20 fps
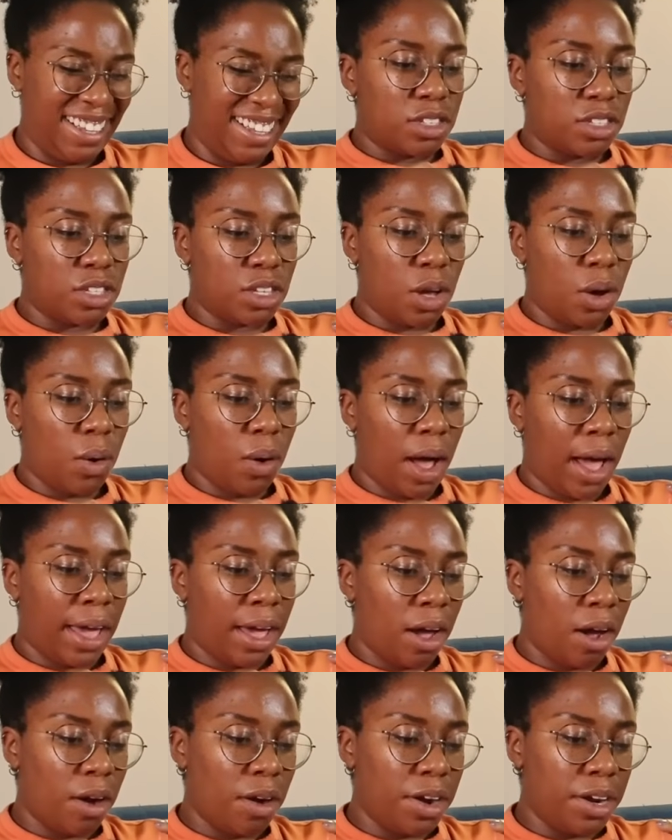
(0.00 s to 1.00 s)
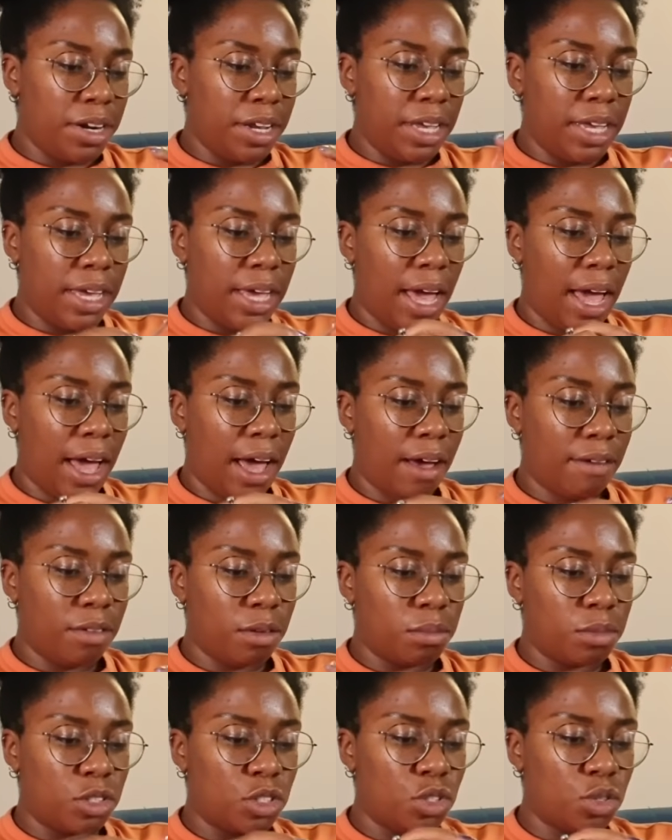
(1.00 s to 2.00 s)
So I already have a
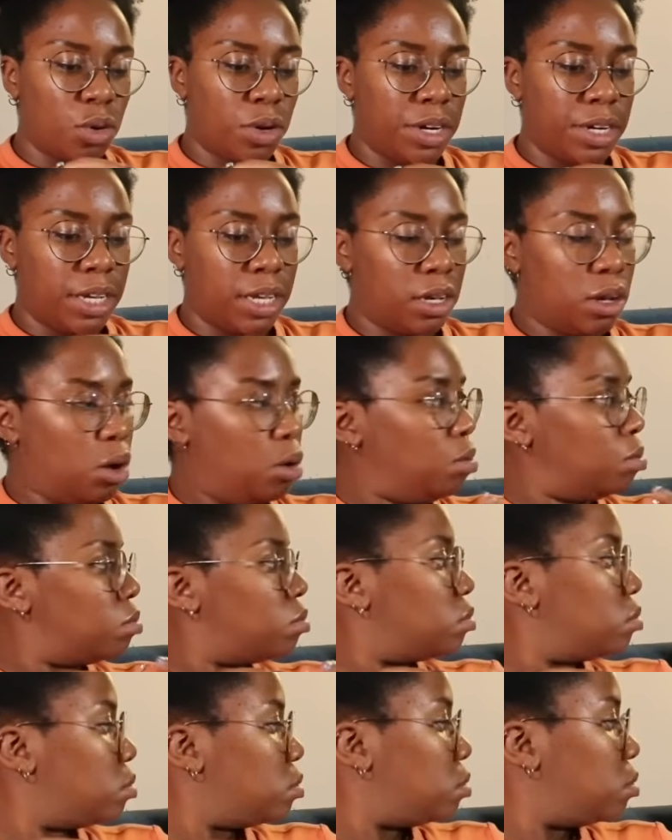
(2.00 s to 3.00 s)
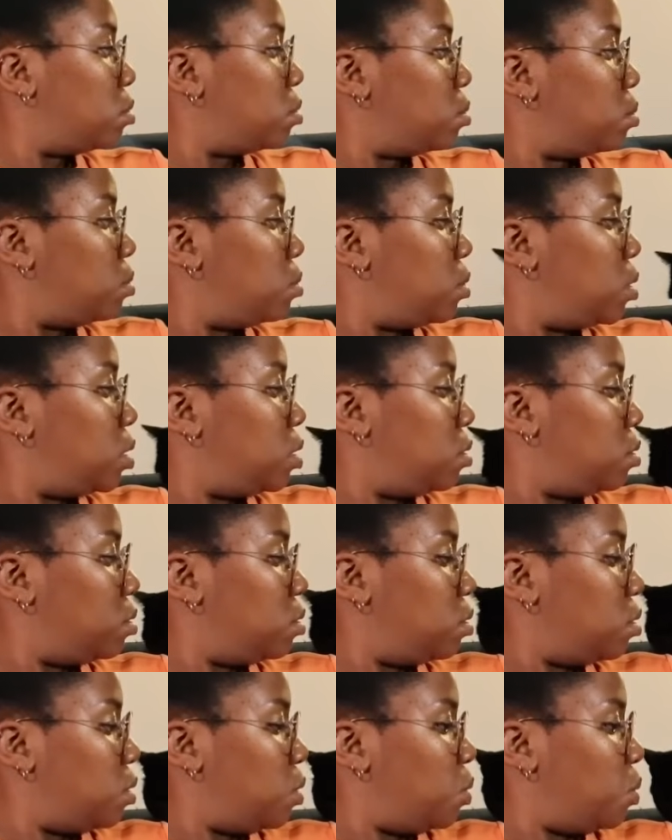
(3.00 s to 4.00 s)
majority. Oh,
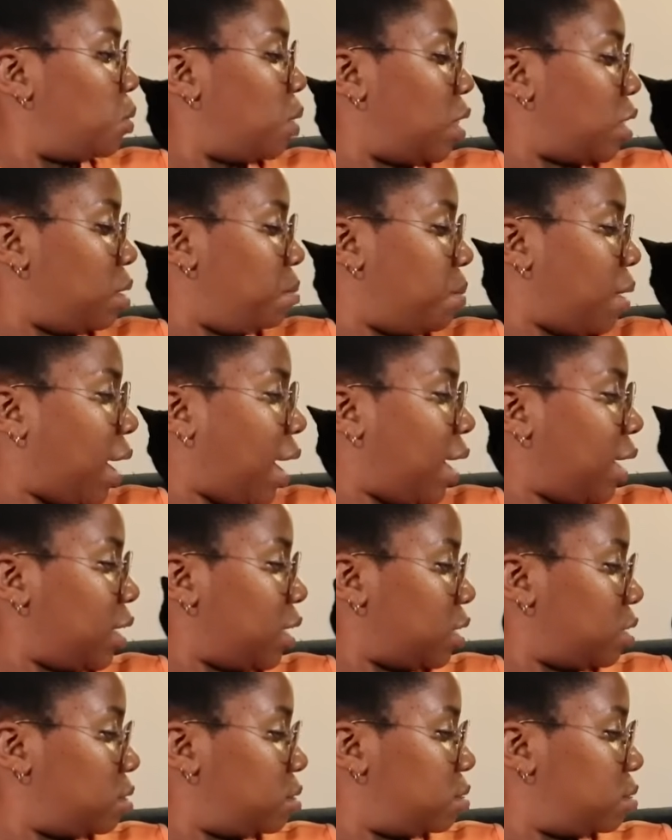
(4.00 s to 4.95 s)
welcome back.